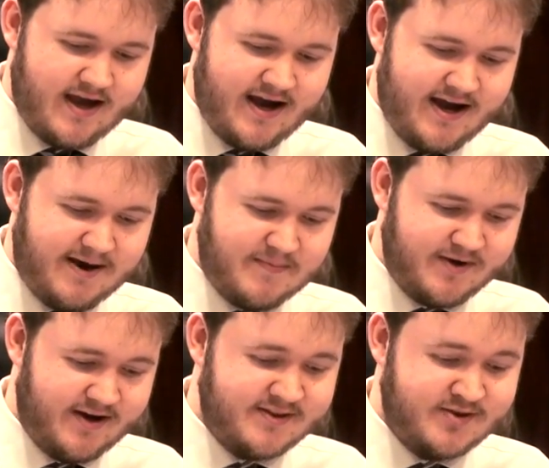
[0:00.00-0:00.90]

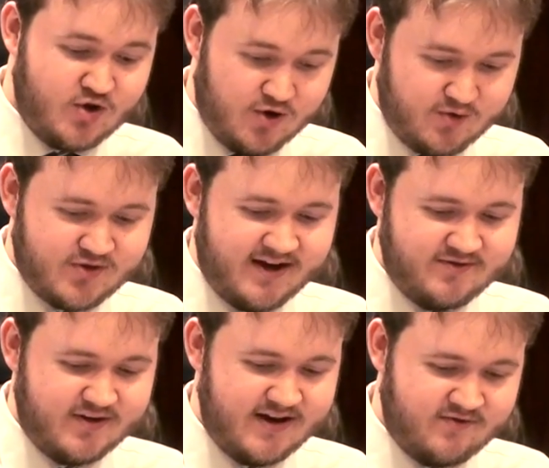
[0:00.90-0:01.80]
Though
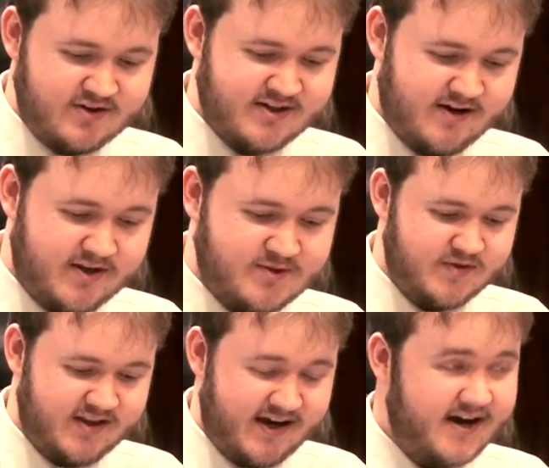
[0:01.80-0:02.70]
thankfully every time
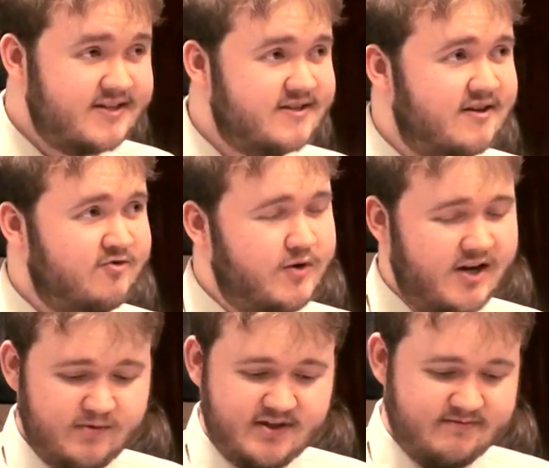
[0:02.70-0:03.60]
been the case, I've been
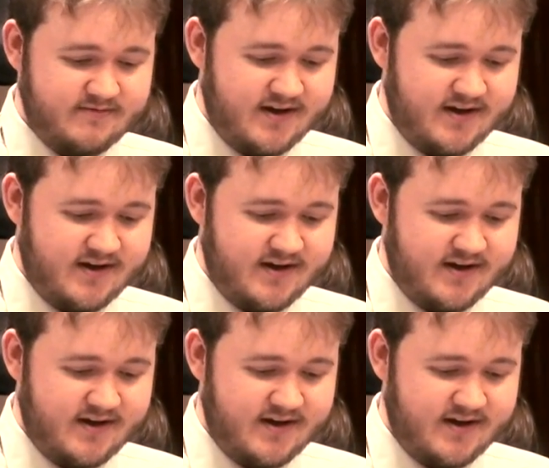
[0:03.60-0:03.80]
able to